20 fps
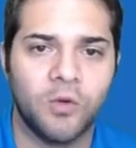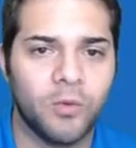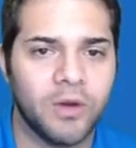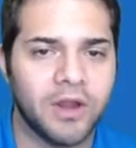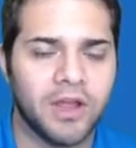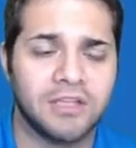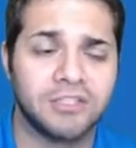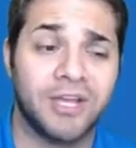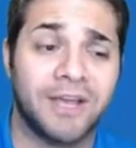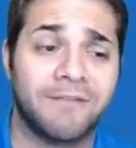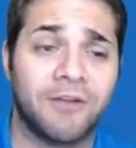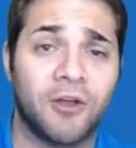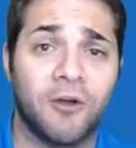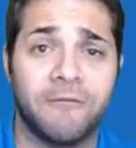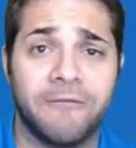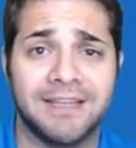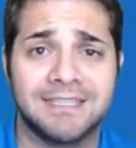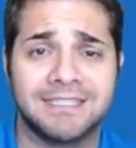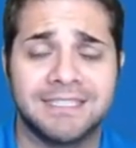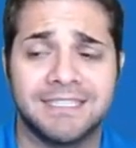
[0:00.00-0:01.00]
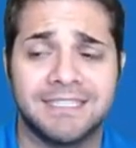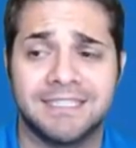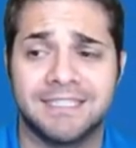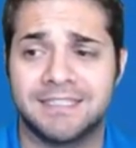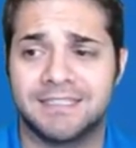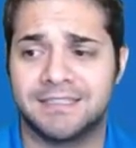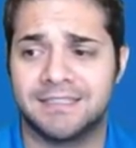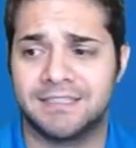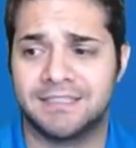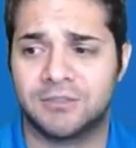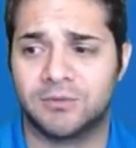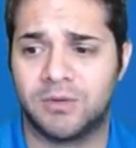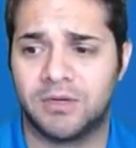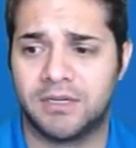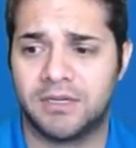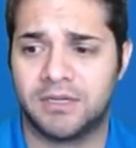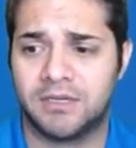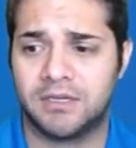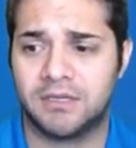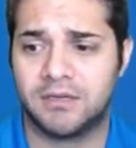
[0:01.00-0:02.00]
We also have Covesting. This
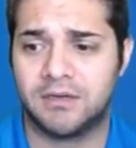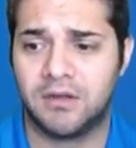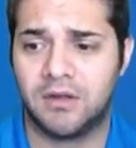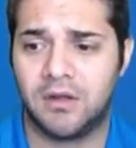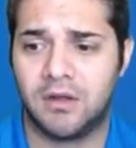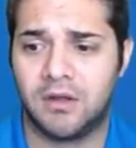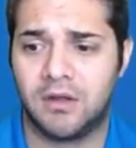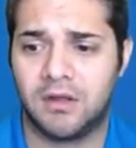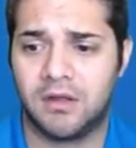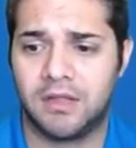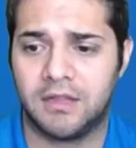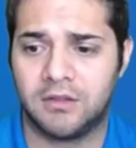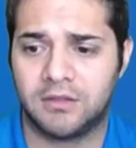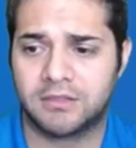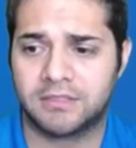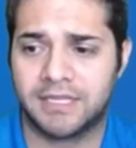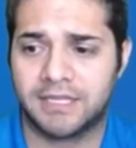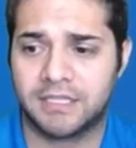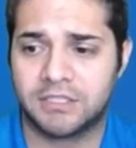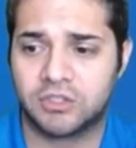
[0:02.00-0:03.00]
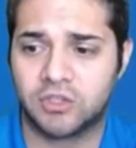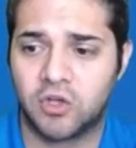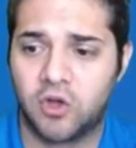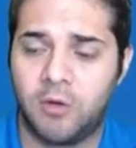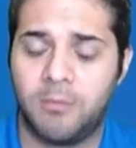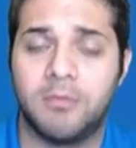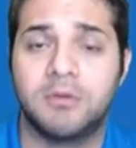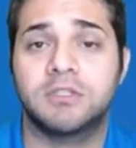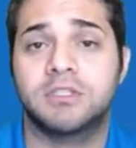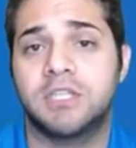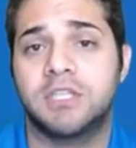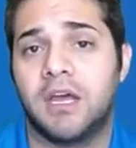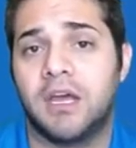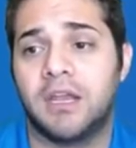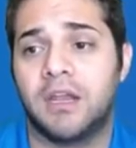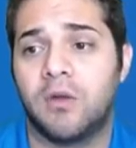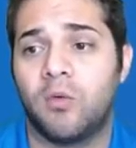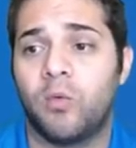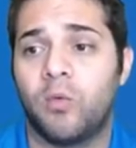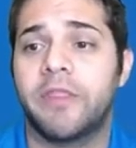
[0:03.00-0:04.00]
one, it looks like it's almost
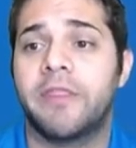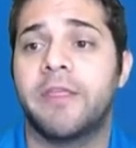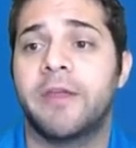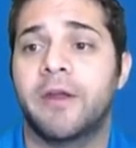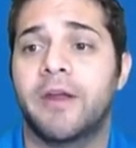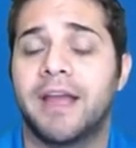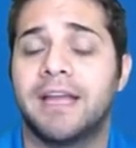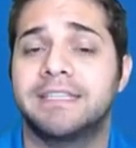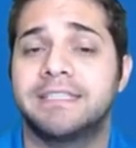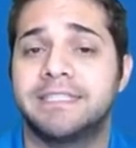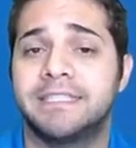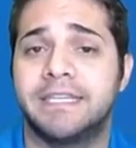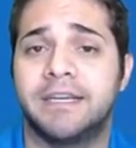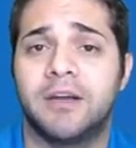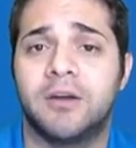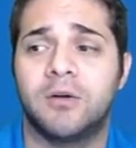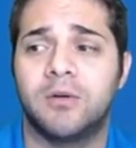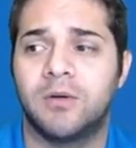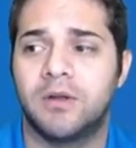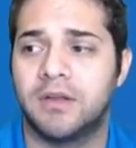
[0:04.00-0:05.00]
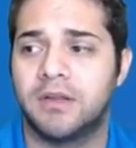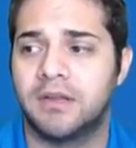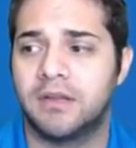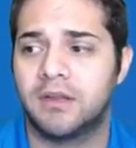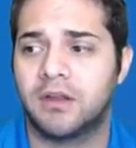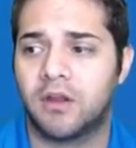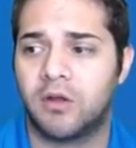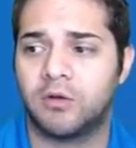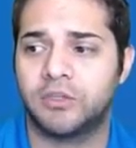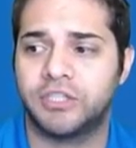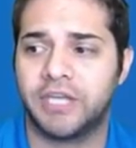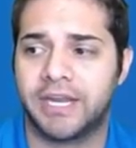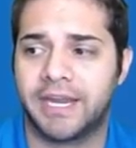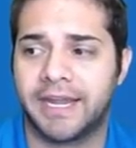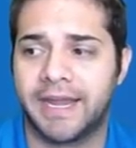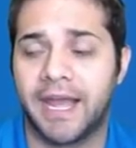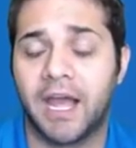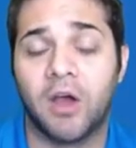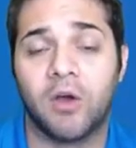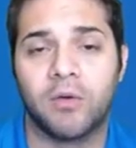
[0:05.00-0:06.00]
done with their I C O. Go check
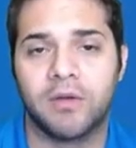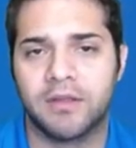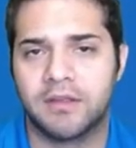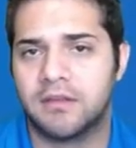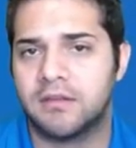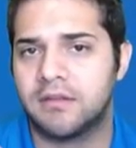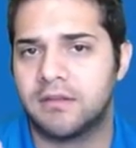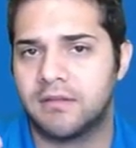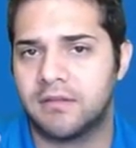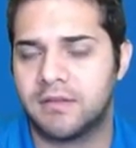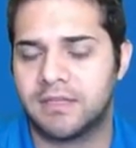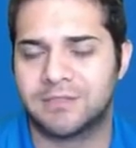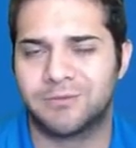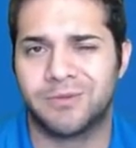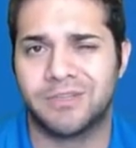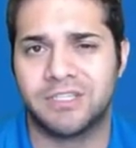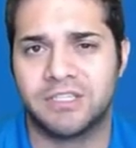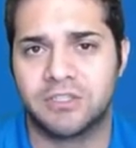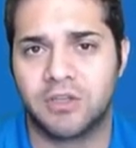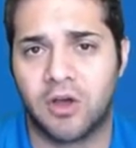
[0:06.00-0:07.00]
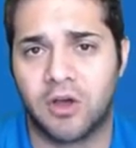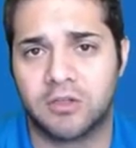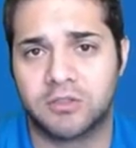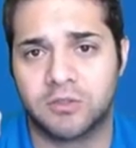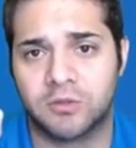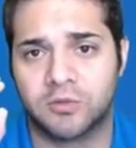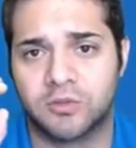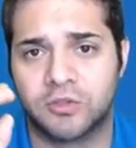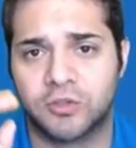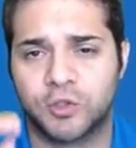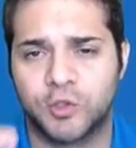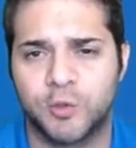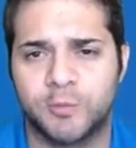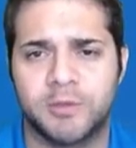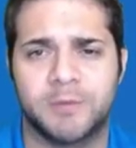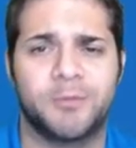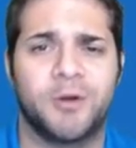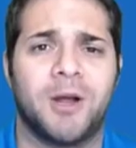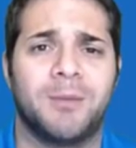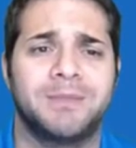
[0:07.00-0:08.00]
it out. This one is also
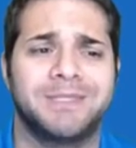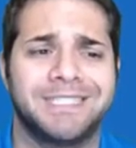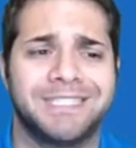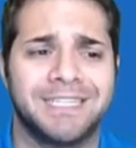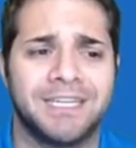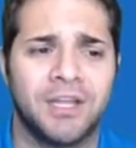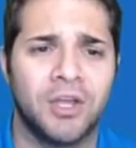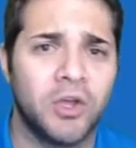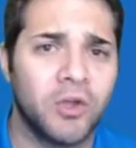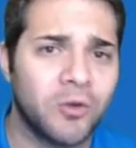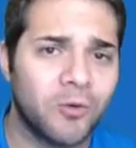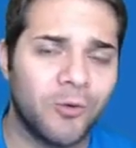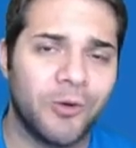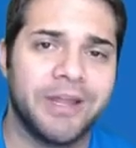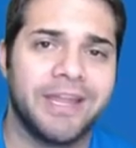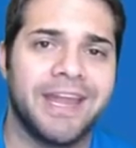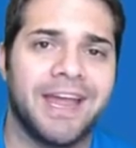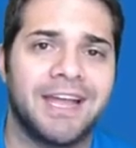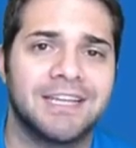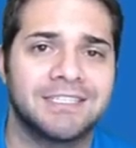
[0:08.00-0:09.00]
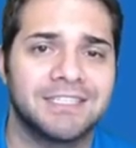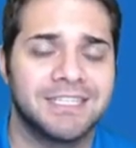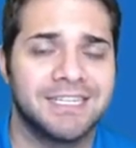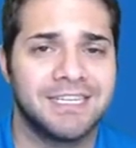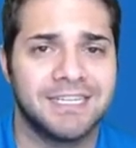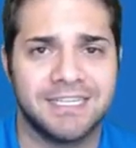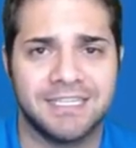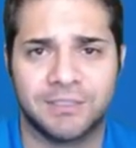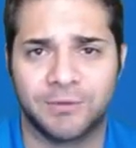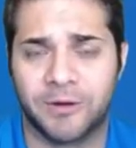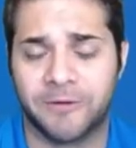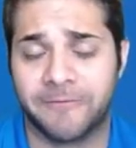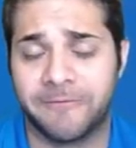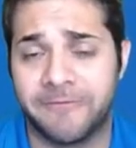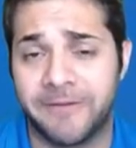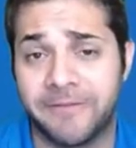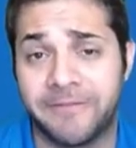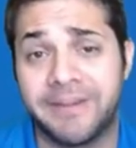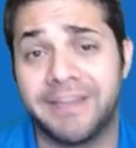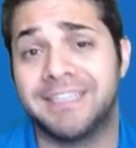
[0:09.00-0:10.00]
super promising. CoinDash is around
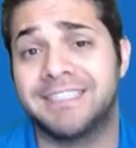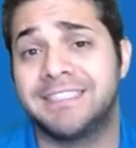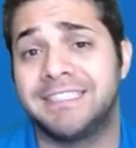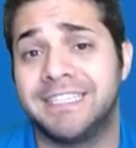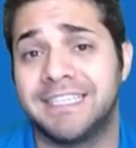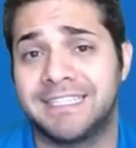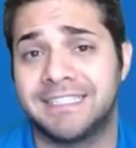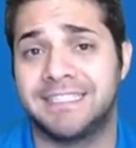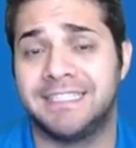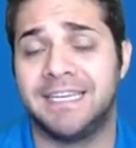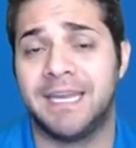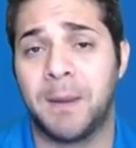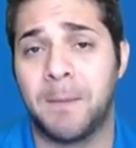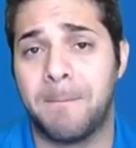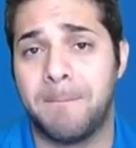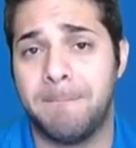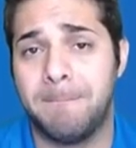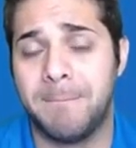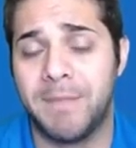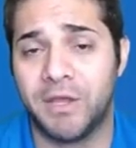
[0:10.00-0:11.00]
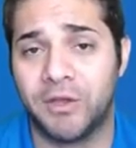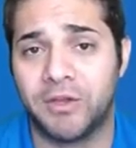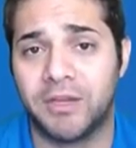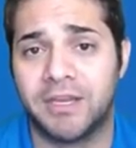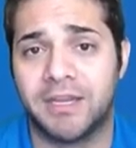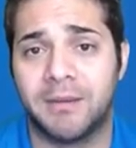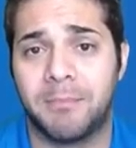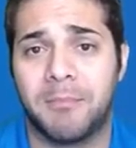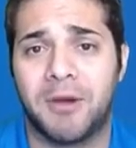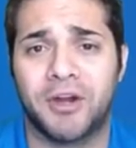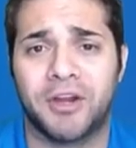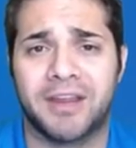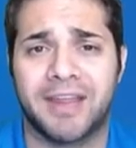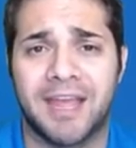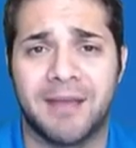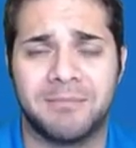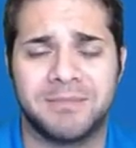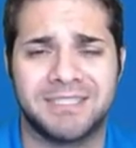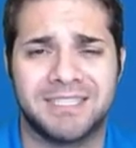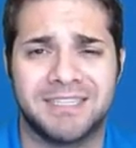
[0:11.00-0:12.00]
fifty, sixty million market
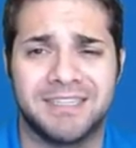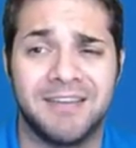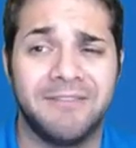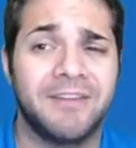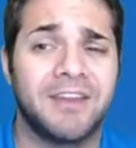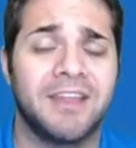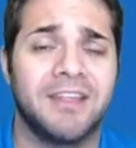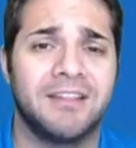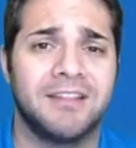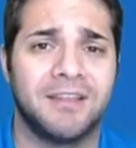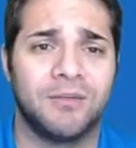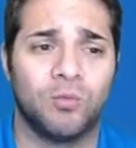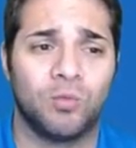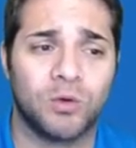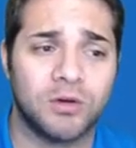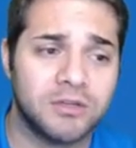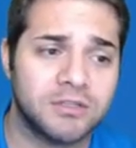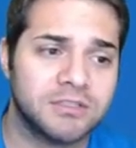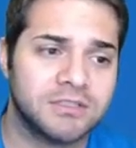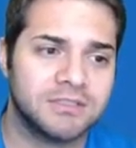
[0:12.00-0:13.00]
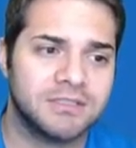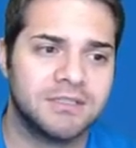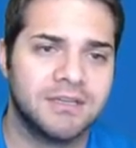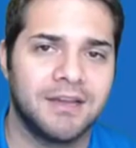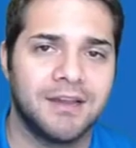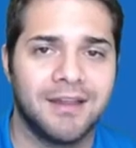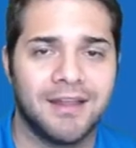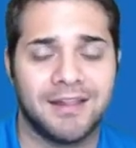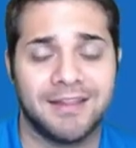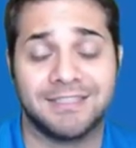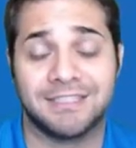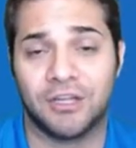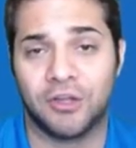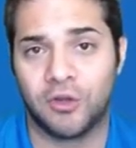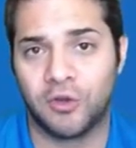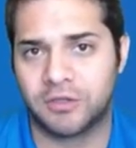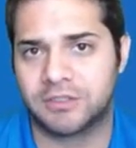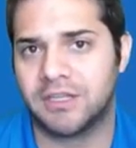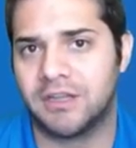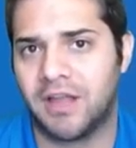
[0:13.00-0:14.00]
cap, significantly worse. At least it
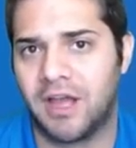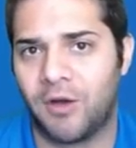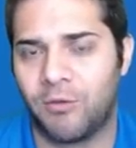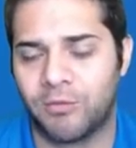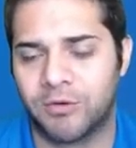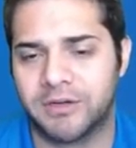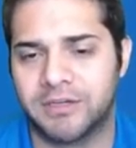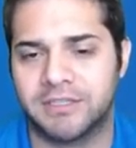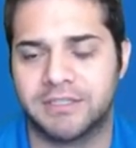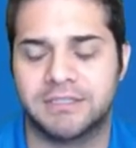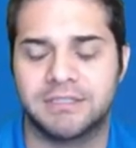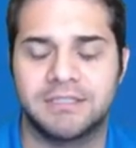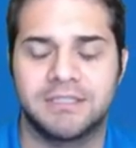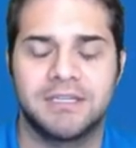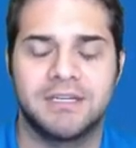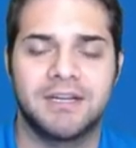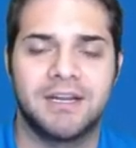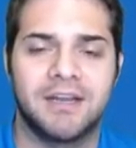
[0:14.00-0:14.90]
looks a lot worse